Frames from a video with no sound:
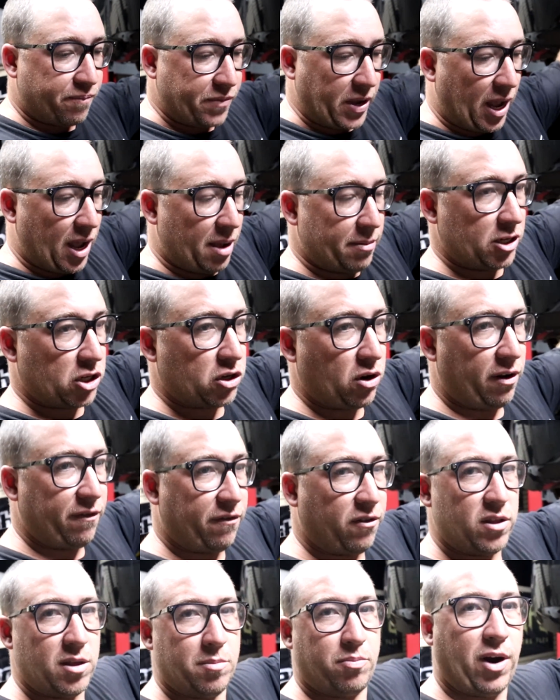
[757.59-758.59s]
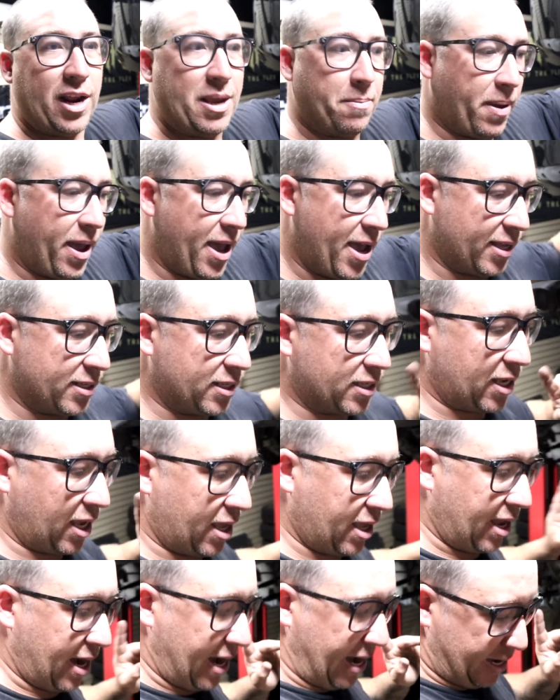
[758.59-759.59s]
and try and find the brake pads.
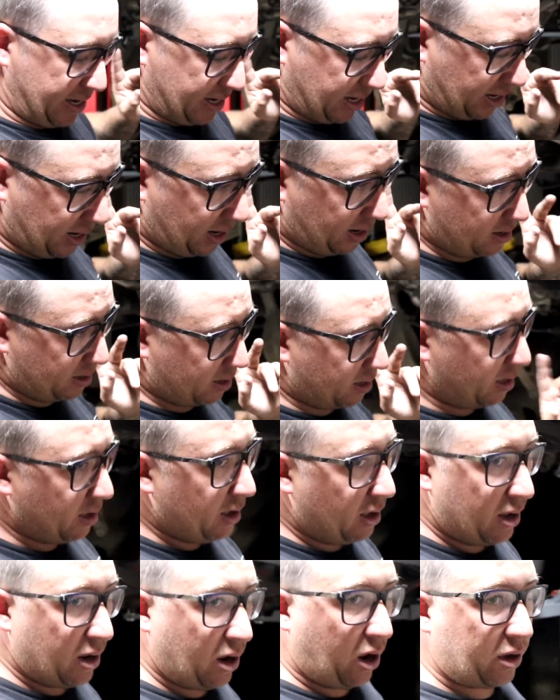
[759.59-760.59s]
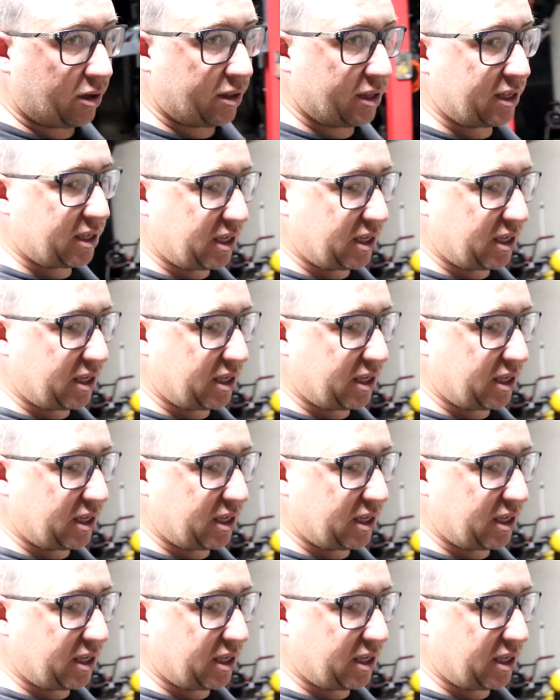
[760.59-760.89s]
And I got the